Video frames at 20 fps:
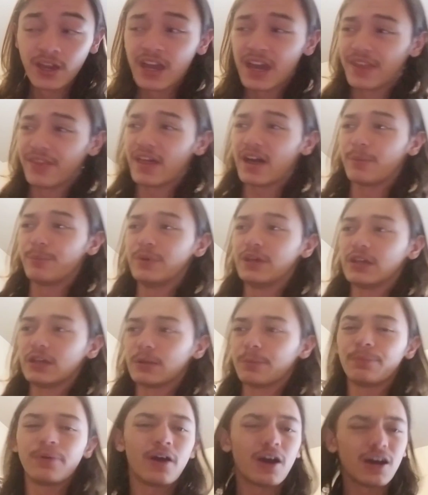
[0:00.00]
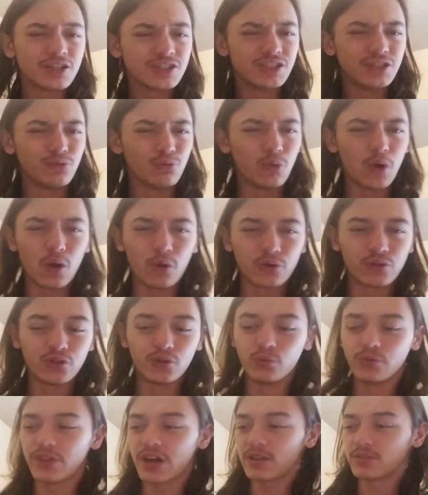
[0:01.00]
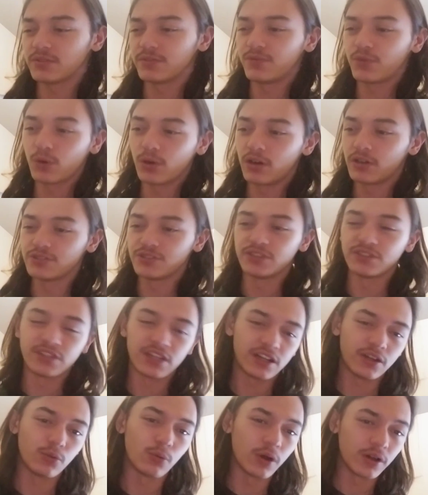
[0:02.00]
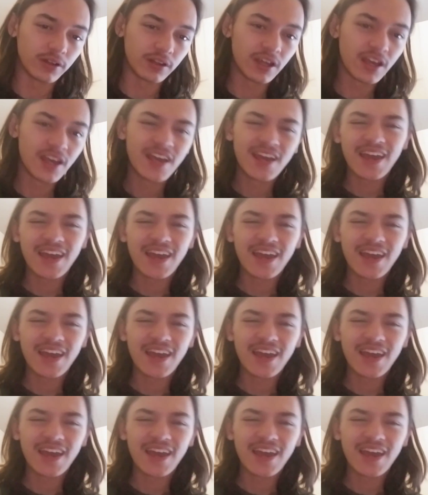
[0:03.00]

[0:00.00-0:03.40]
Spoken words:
and that being Pudgy Woke 2491,